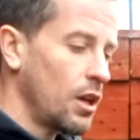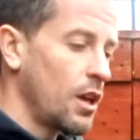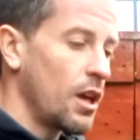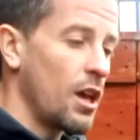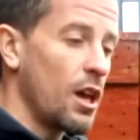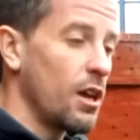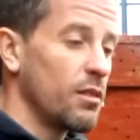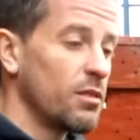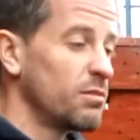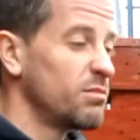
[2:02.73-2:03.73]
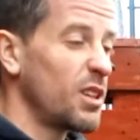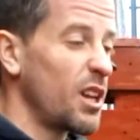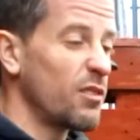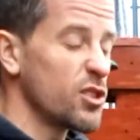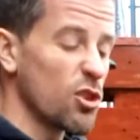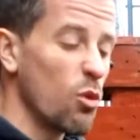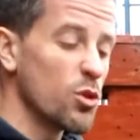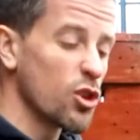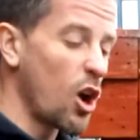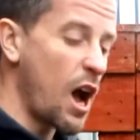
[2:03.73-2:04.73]
And I've just always
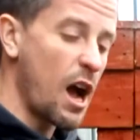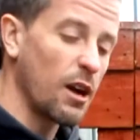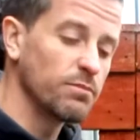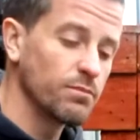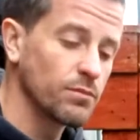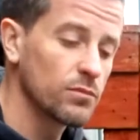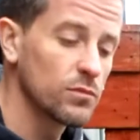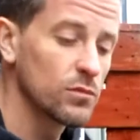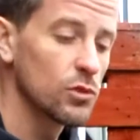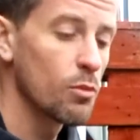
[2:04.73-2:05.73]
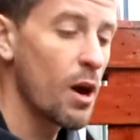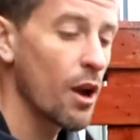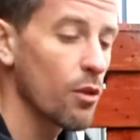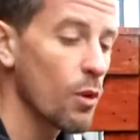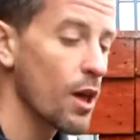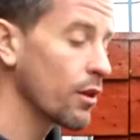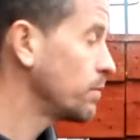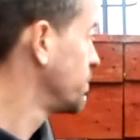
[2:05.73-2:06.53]
got a hat, no matter the weather.